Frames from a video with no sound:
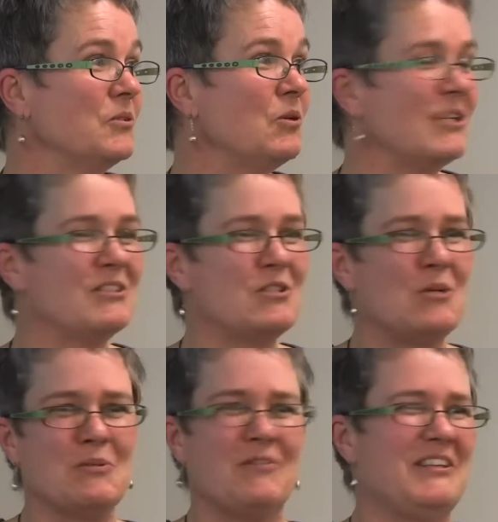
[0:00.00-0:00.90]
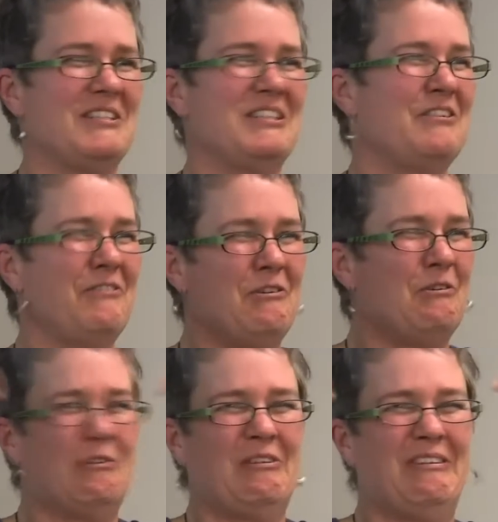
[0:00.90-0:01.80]
Not in terms of it's a
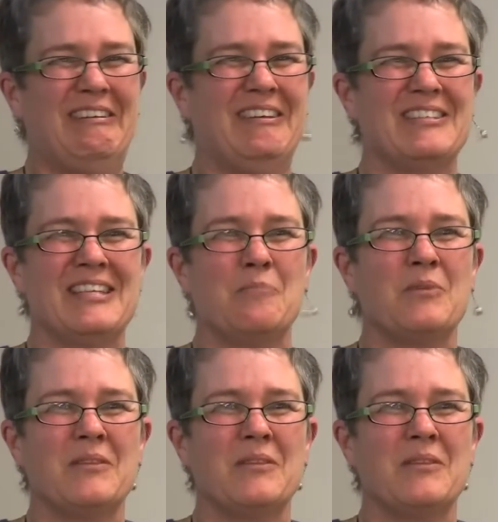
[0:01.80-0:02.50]
difficult concept,